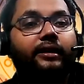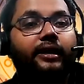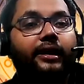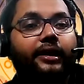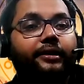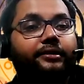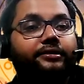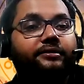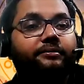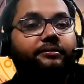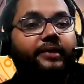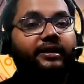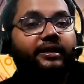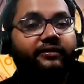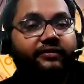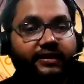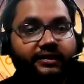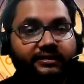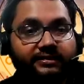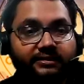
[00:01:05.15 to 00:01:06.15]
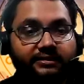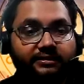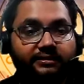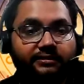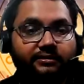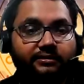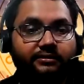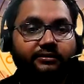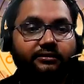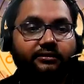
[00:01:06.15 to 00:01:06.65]
energy
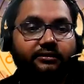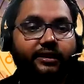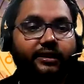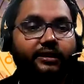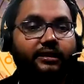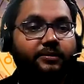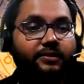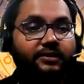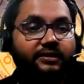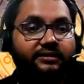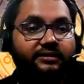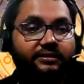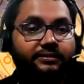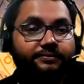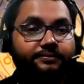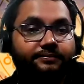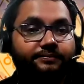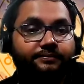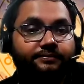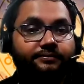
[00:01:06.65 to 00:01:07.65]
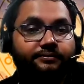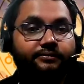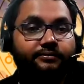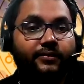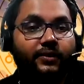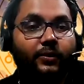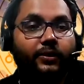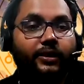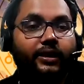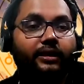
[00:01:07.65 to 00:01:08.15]
manifests in a person
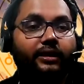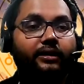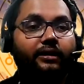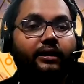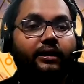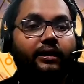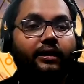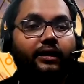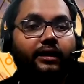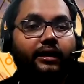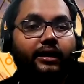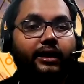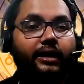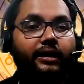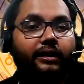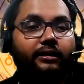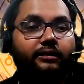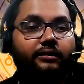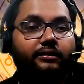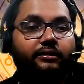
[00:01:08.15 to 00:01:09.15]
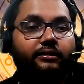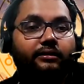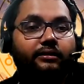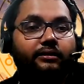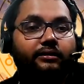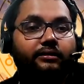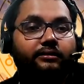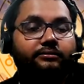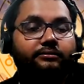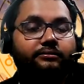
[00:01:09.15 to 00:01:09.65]
okay and
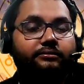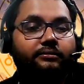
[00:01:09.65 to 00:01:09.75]
uh,